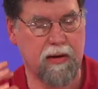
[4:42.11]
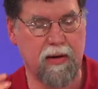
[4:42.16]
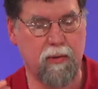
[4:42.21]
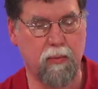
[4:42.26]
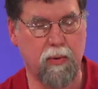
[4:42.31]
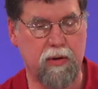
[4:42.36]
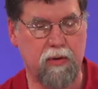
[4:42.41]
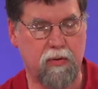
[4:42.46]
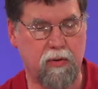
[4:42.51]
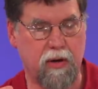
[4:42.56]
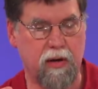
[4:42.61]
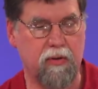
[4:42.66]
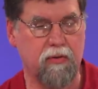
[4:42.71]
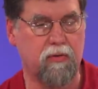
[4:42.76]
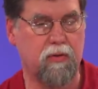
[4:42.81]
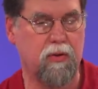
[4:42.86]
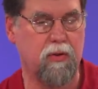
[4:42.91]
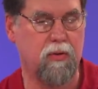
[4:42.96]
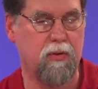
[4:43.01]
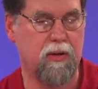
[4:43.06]
And what
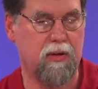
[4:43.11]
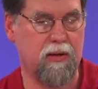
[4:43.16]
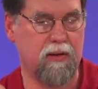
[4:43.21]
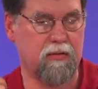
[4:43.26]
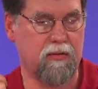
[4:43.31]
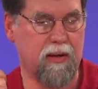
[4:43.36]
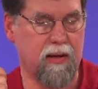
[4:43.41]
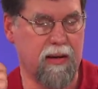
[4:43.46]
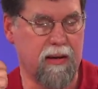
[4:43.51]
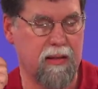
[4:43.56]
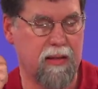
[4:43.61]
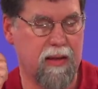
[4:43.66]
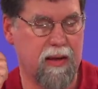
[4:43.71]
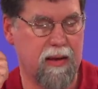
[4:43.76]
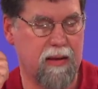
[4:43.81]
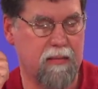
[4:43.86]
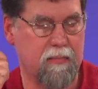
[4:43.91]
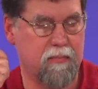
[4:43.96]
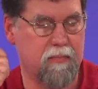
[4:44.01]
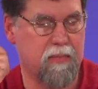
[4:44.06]
drugs do is
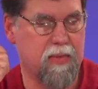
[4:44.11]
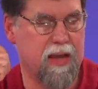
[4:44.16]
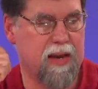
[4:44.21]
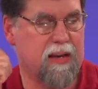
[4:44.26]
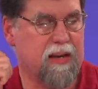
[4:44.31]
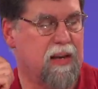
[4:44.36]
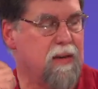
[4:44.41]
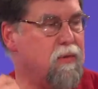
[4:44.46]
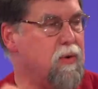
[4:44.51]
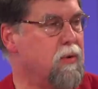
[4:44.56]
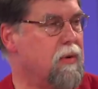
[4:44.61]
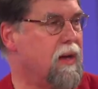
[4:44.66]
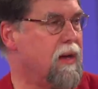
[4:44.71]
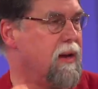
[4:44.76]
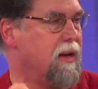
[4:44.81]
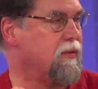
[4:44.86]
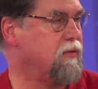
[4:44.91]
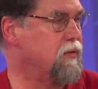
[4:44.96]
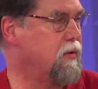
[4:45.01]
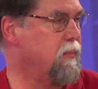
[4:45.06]
they give you that
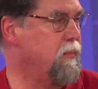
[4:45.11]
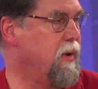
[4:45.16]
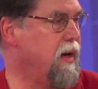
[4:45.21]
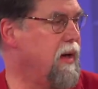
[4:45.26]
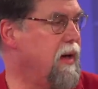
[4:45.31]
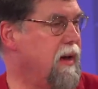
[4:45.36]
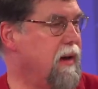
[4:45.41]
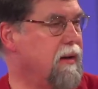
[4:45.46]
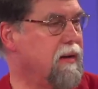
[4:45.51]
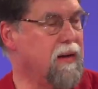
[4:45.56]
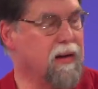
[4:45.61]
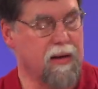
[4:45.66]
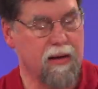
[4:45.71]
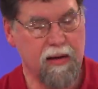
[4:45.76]
extra bang.